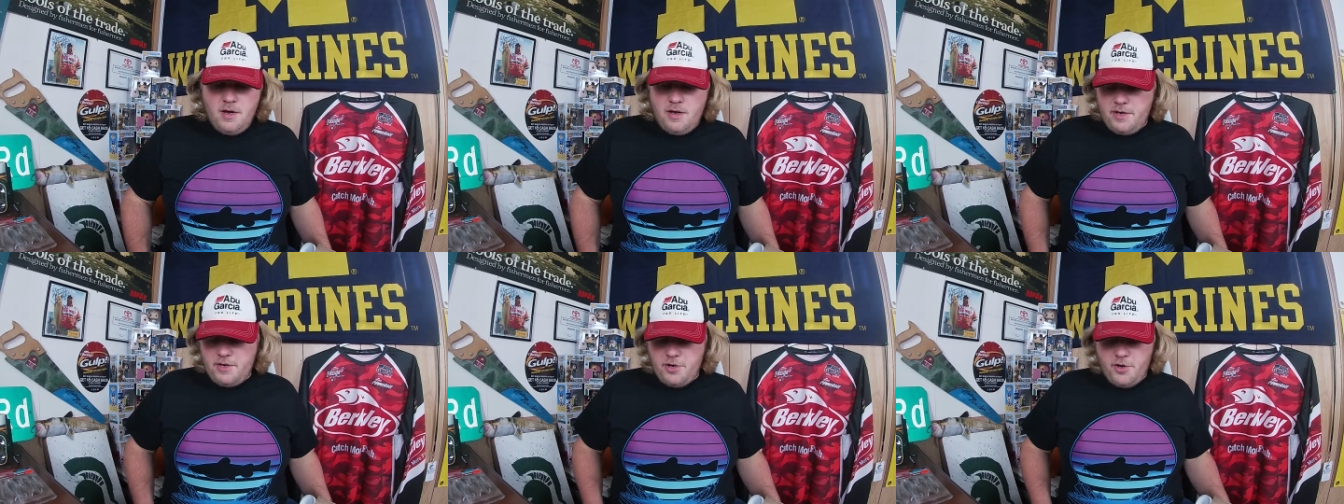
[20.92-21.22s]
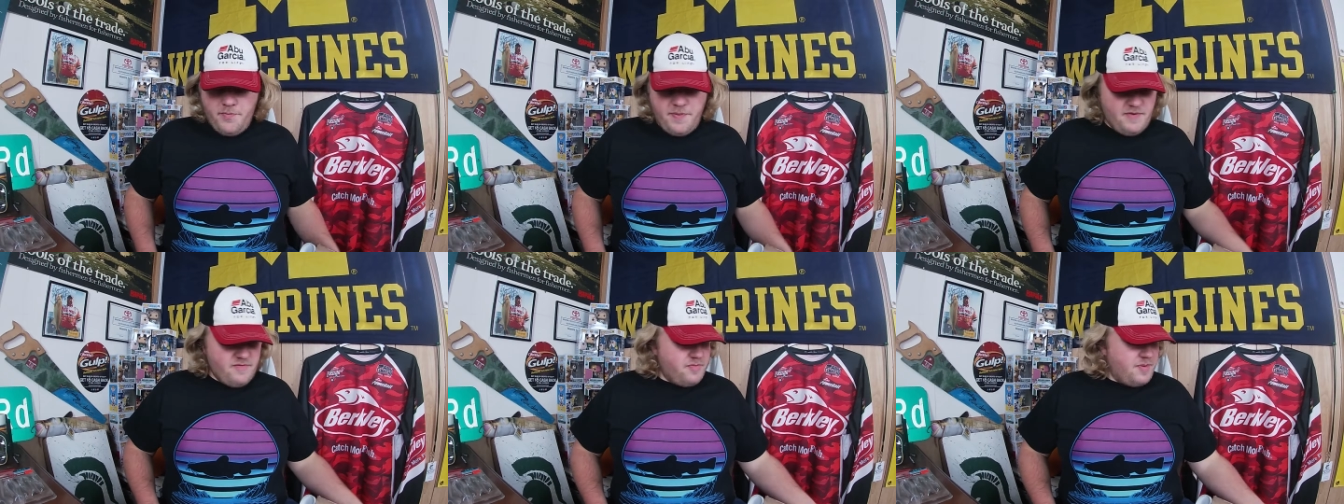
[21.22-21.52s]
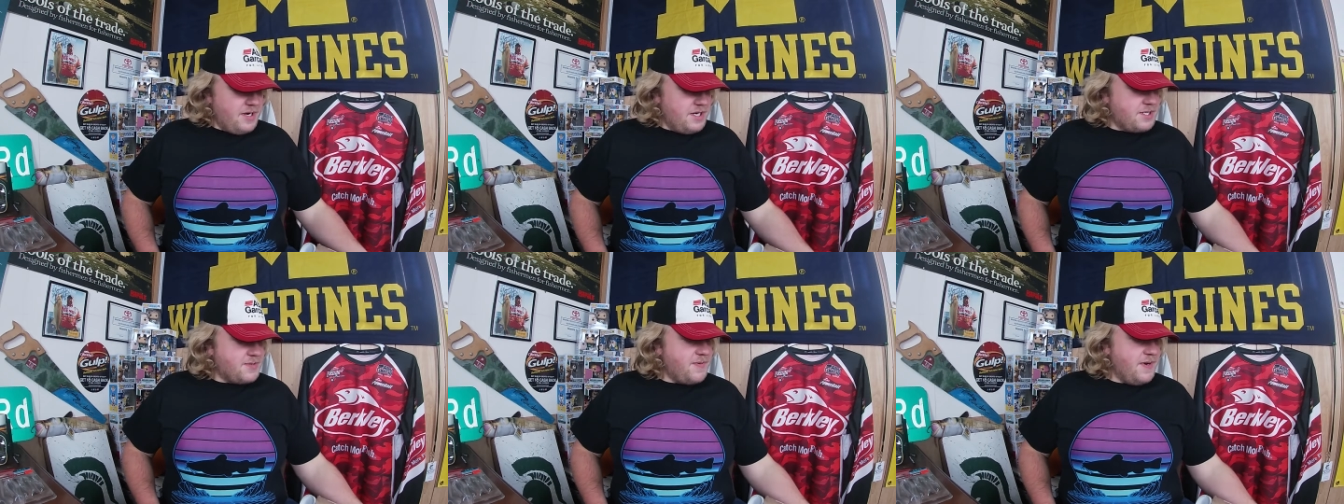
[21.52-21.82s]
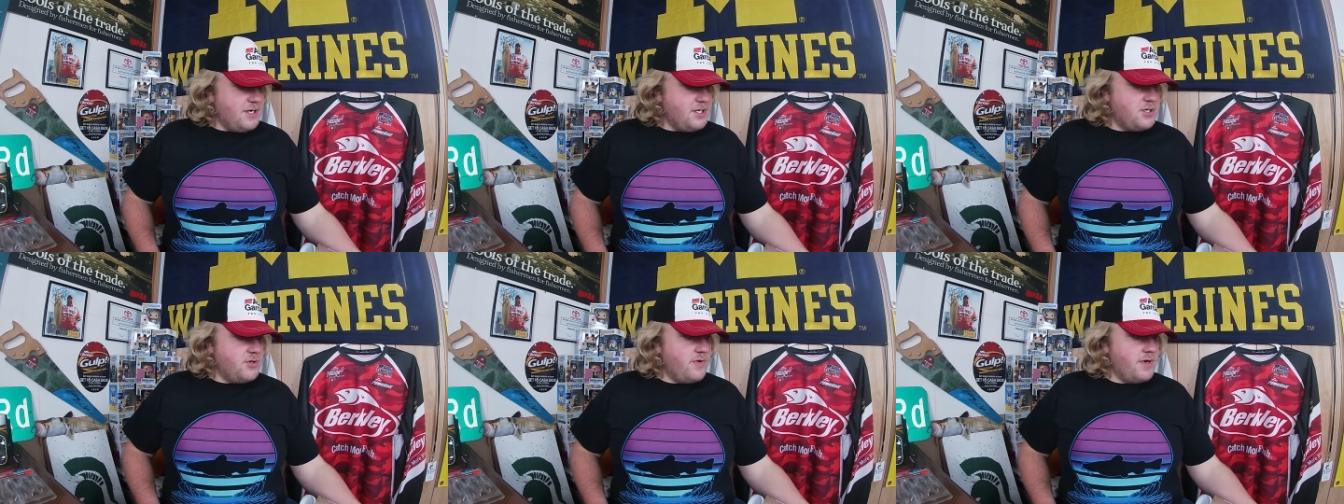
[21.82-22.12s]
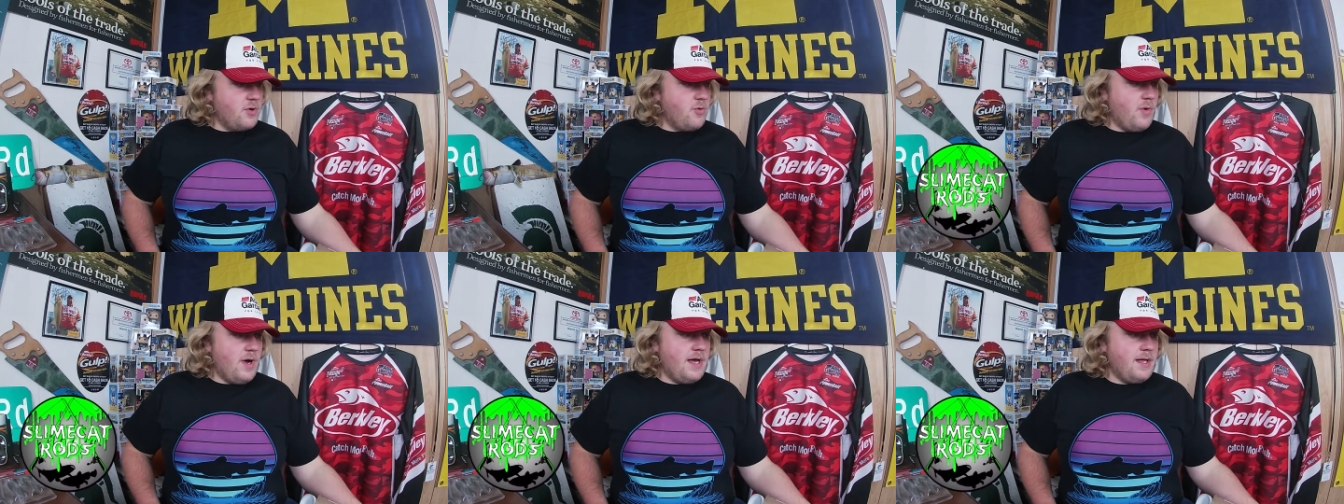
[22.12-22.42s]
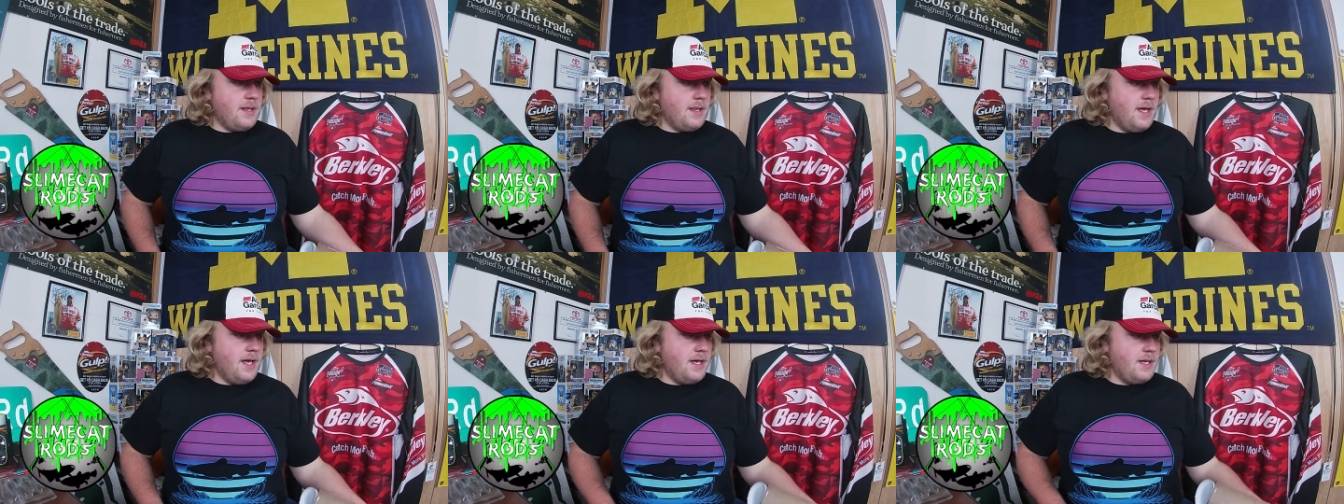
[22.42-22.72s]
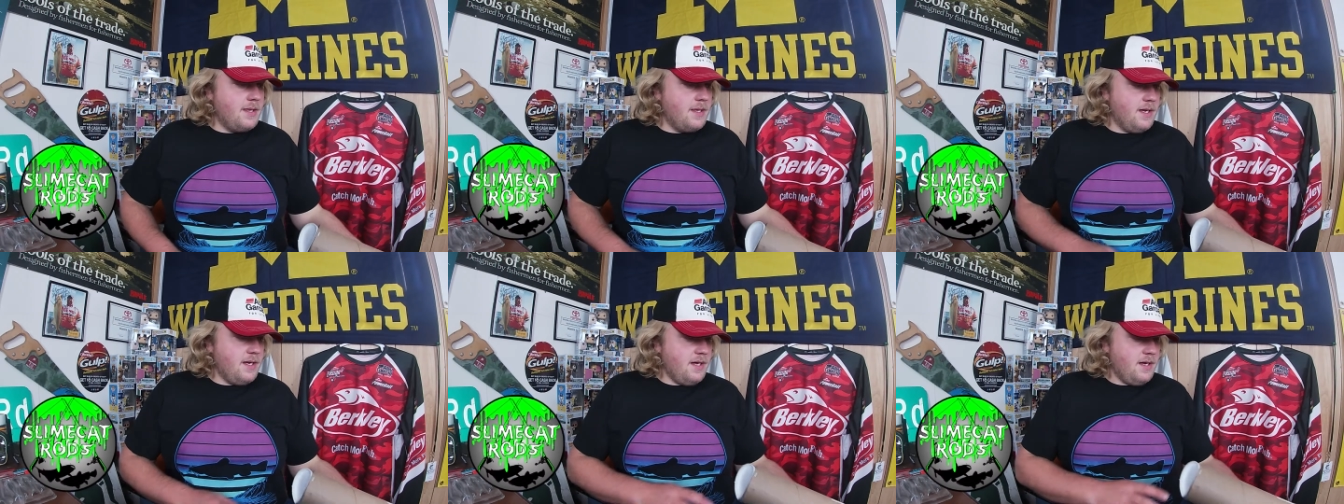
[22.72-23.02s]
Well, I hope everybody's been doing well
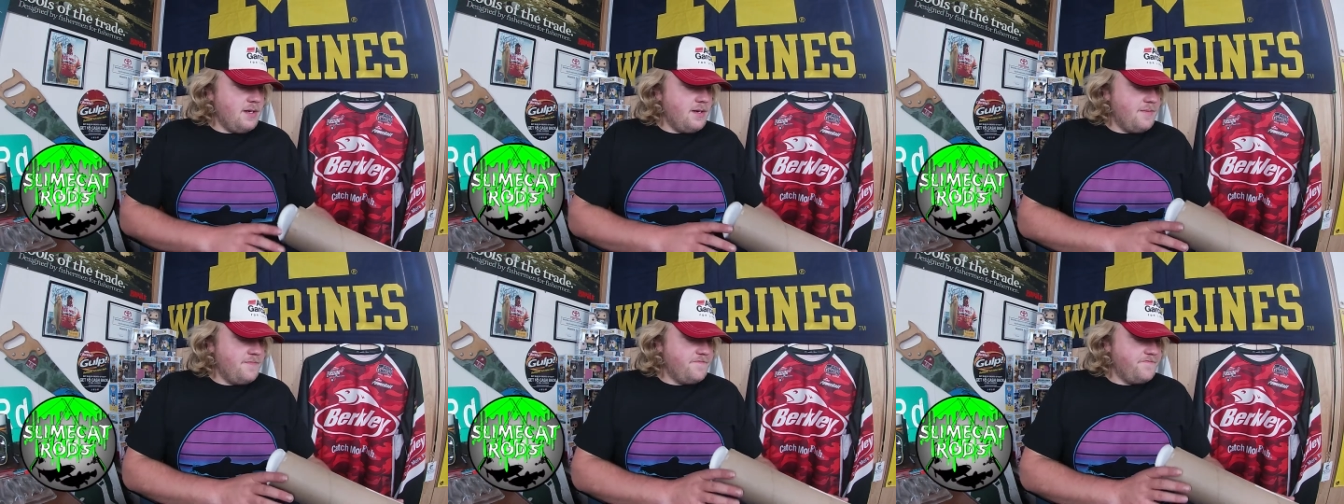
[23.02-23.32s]
lately.